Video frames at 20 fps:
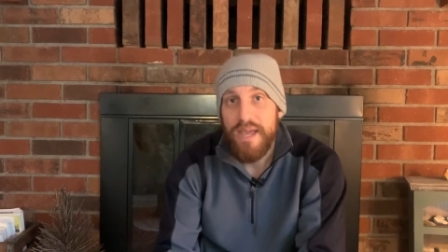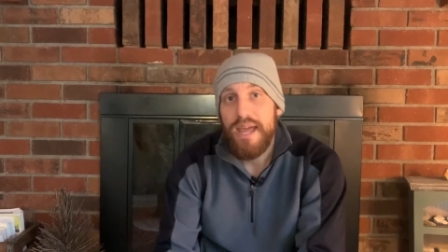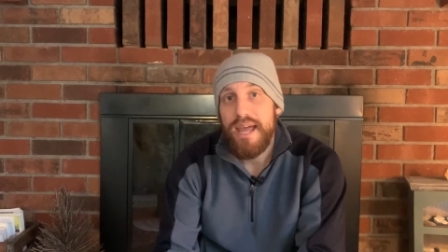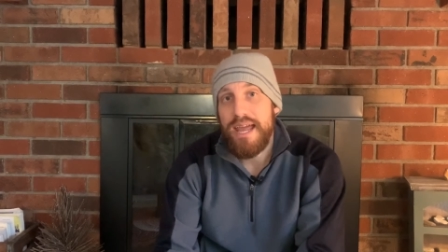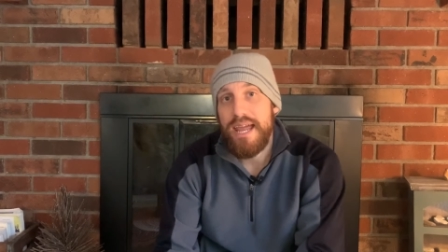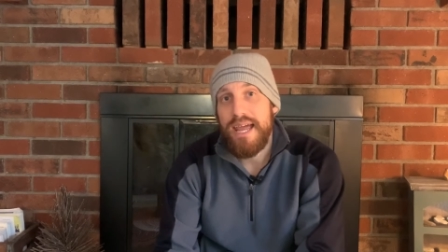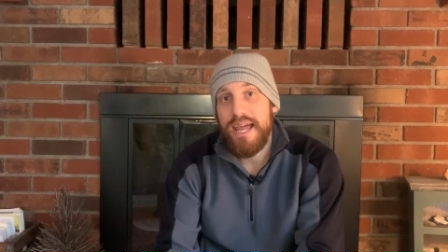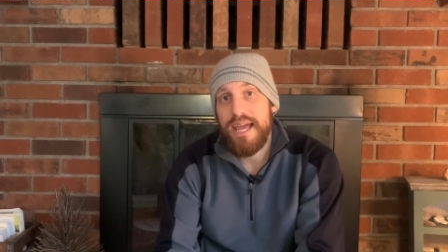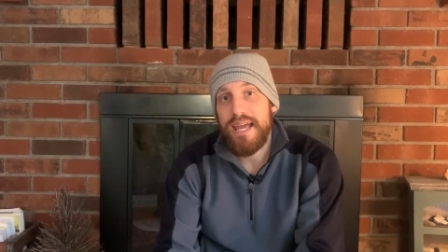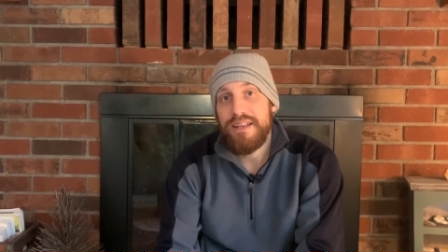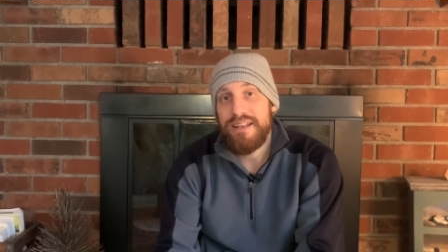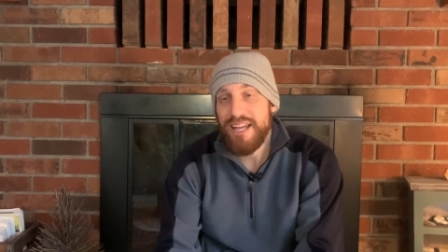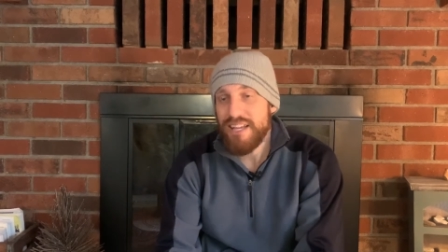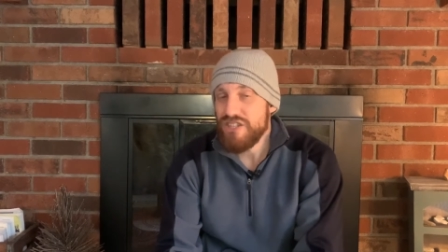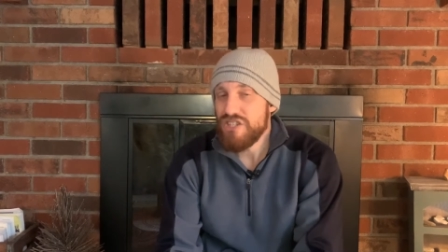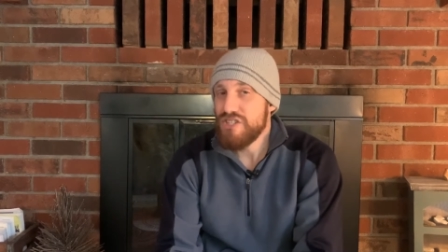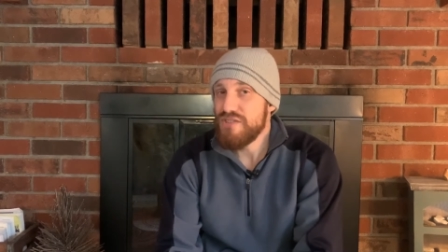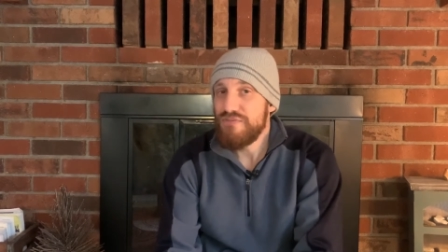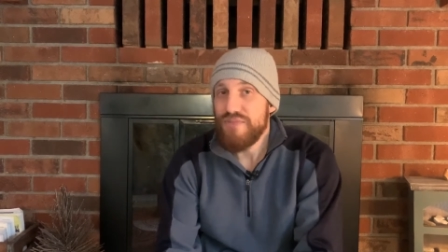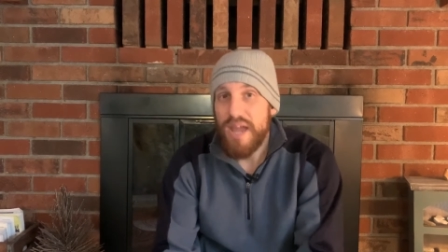And not
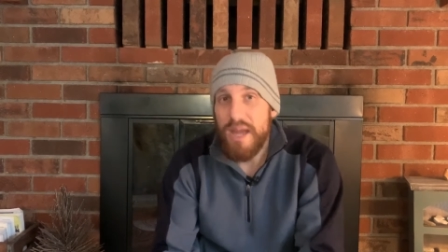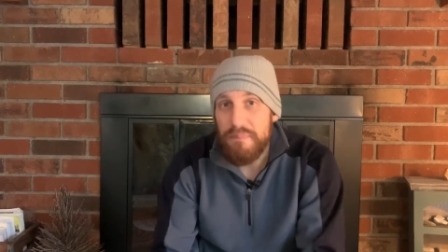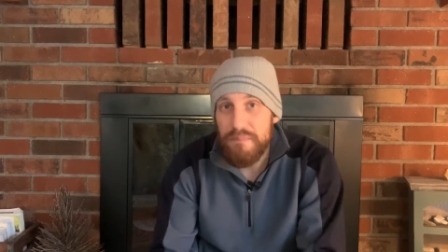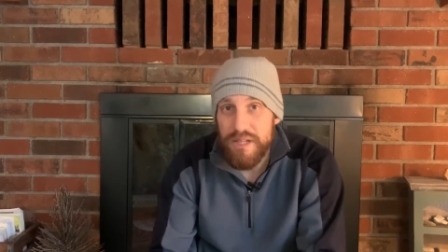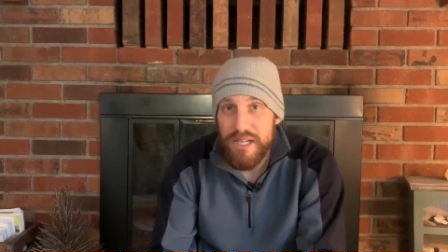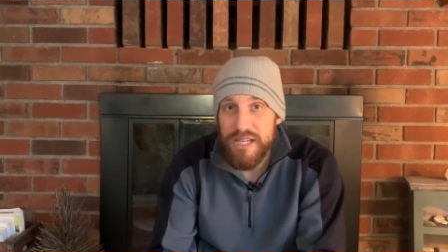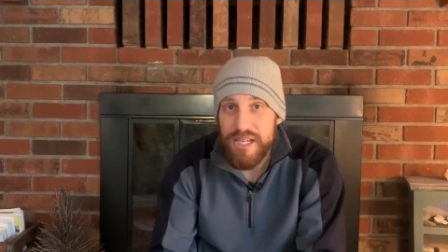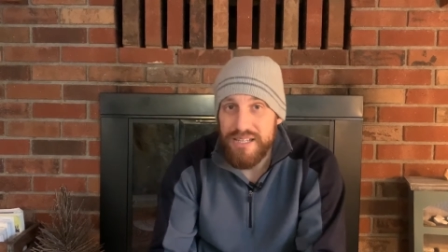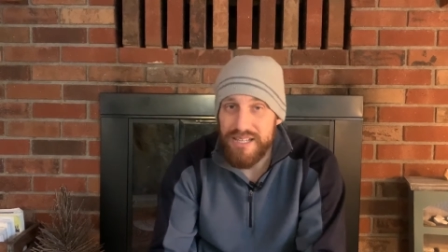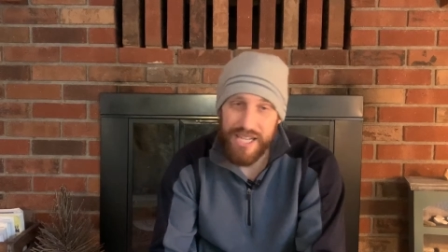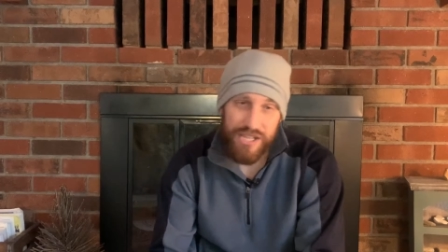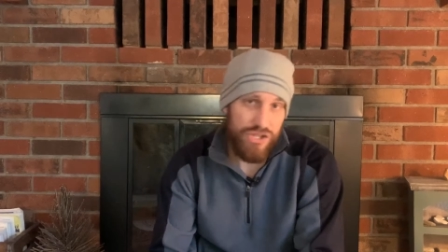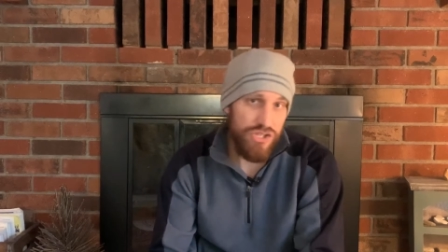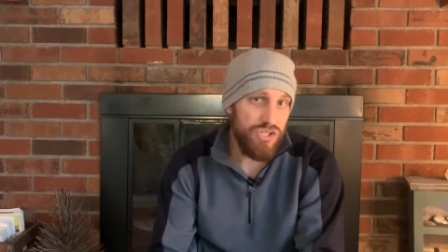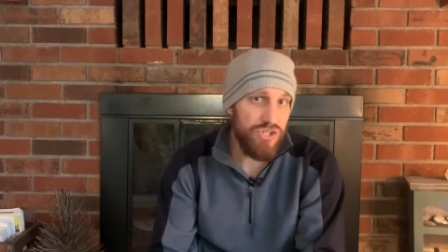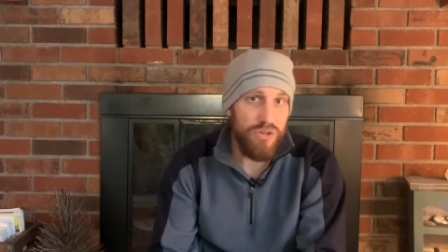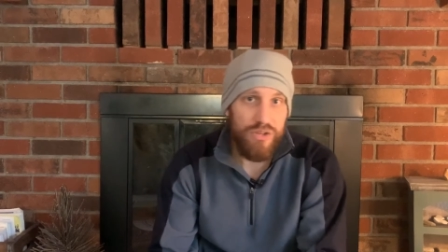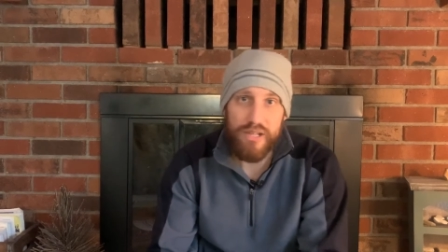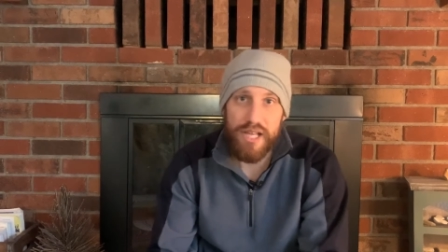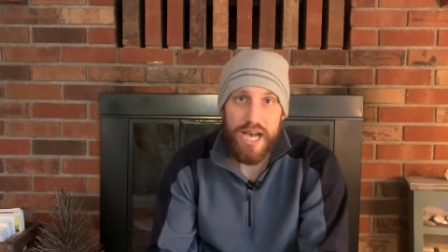just family, not
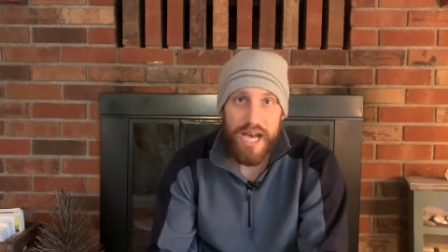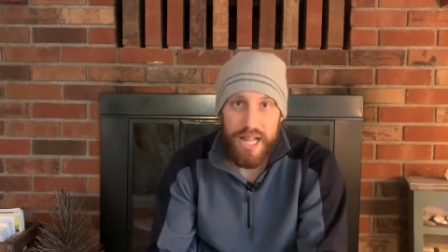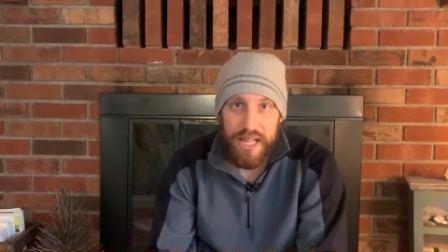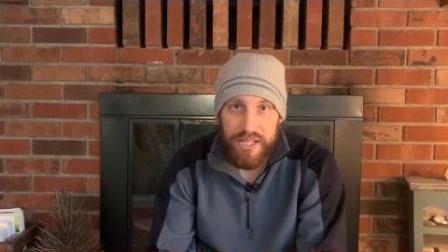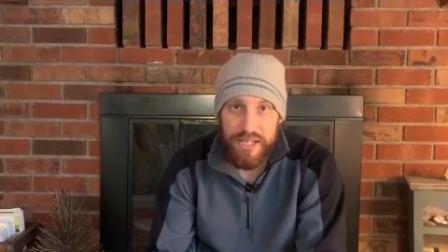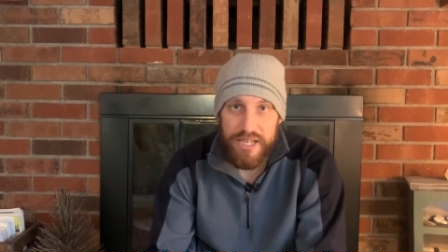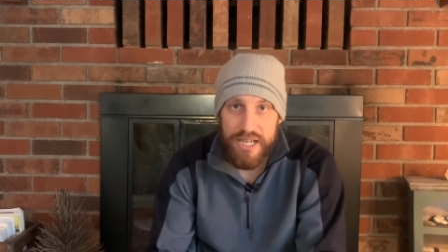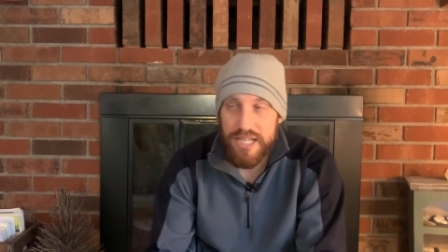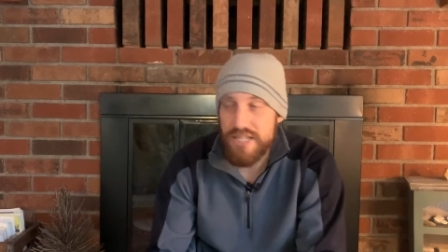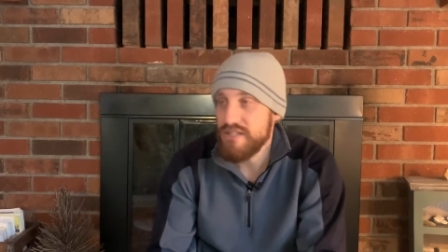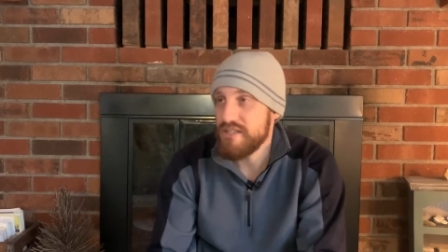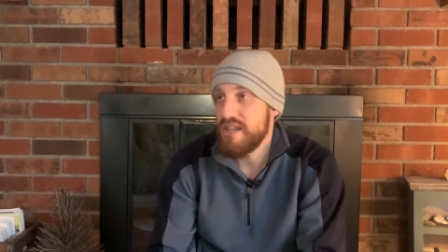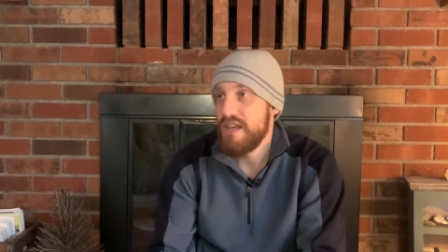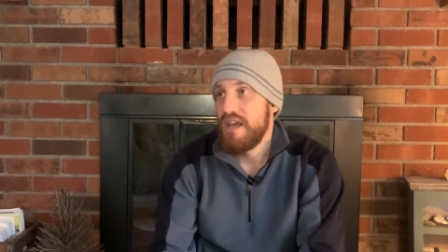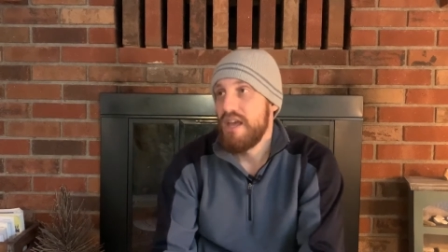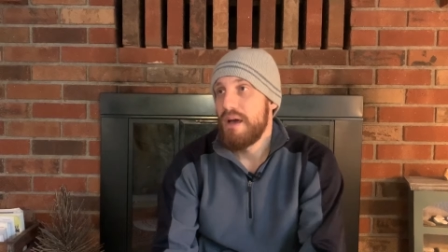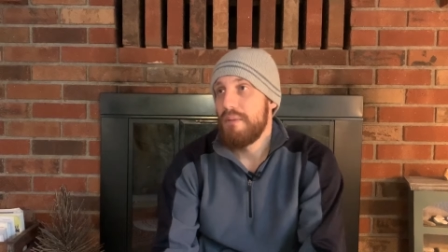just during the holidays,